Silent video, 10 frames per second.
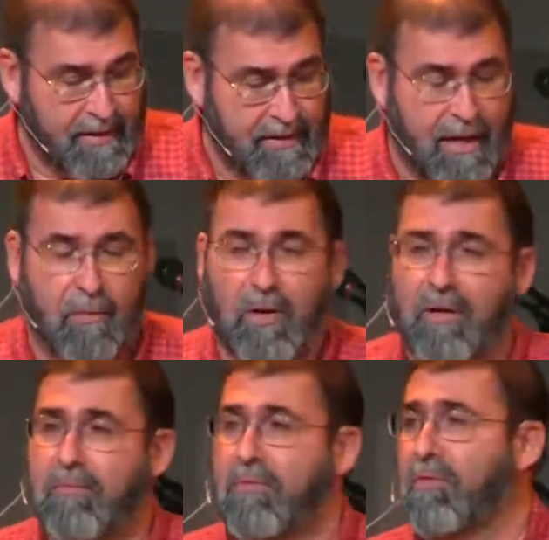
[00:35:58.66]
Now I want
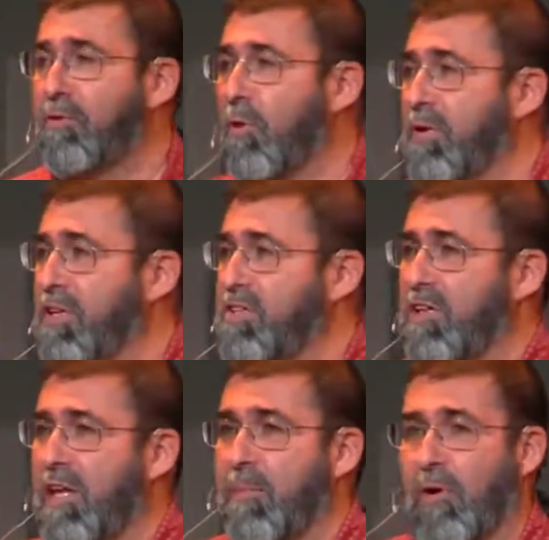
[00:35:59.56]
to throw a
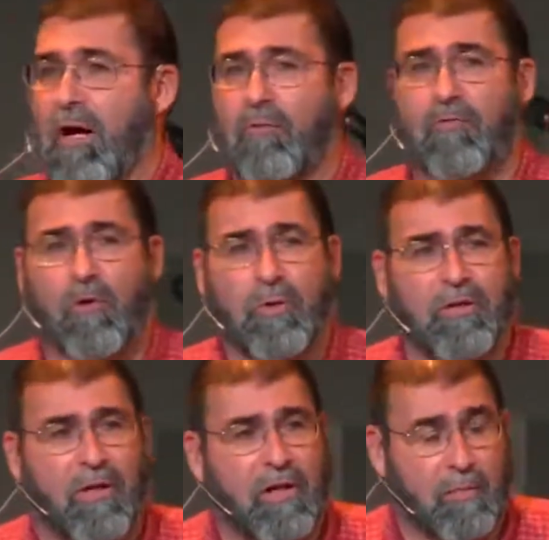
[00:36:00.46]
disclaimer out before we
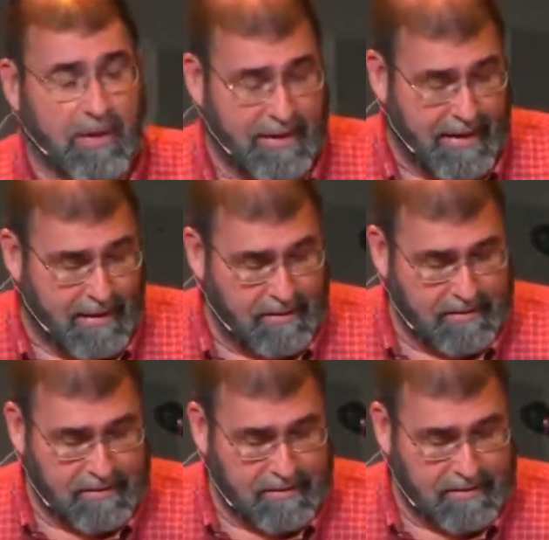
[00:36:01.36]
talk about that.